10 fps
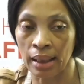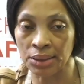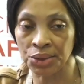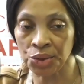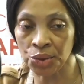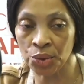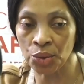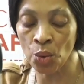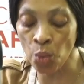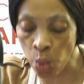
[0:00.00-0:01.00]
as
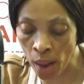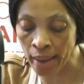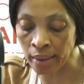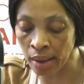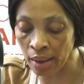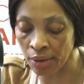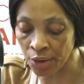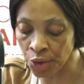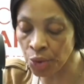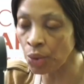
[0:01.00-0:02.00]
to when the
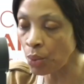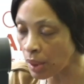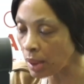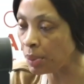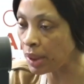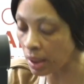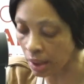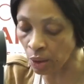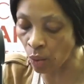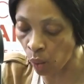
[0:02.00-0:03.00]
two will appear
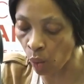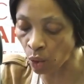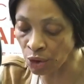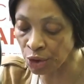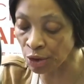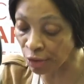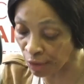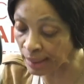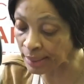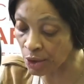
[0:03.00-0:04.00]
in court to
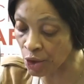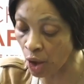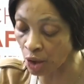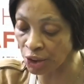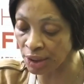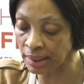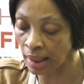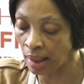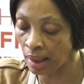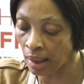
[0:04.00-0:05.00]
face the charges
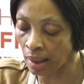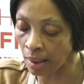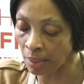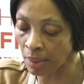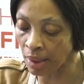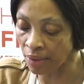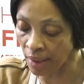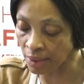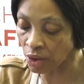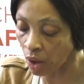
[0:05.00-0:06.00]

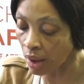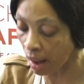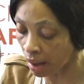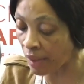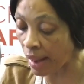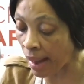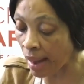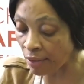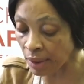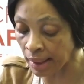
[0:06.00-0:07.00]
that they
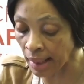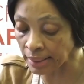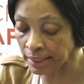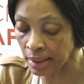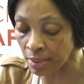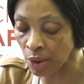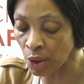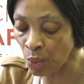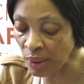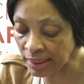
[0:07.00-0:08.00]
have against them.
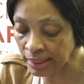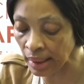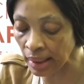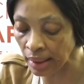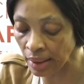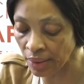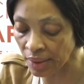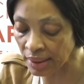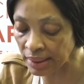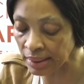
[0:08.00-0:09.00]
Could we say
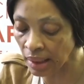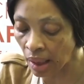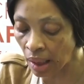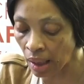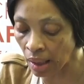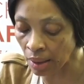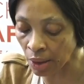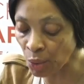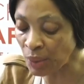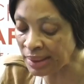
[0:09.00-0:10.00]
this?
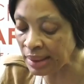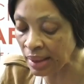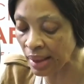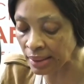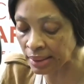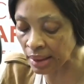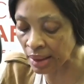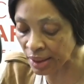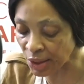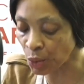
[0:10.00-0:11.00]
Could we see that
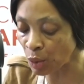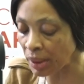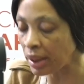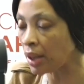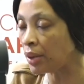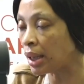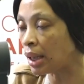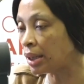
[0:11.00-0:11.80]
this will be carry